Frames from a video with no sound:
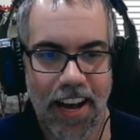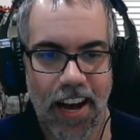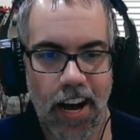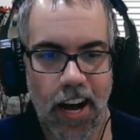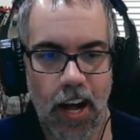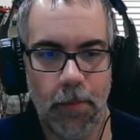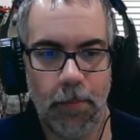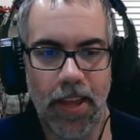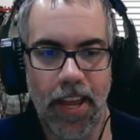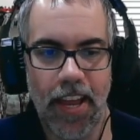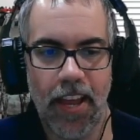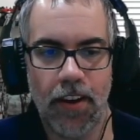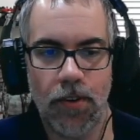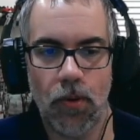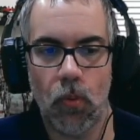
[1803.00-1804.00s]

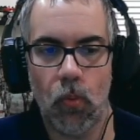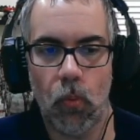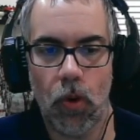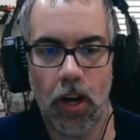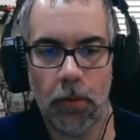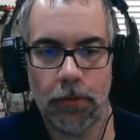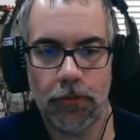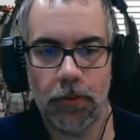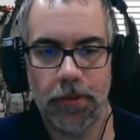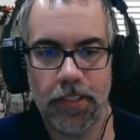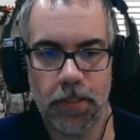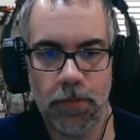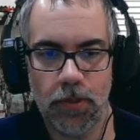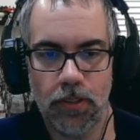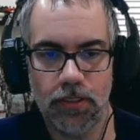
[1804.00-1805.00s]
And while performing
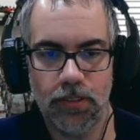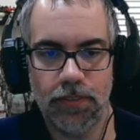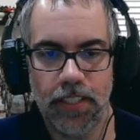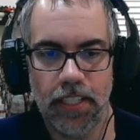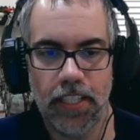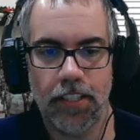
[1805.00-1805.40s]
this move,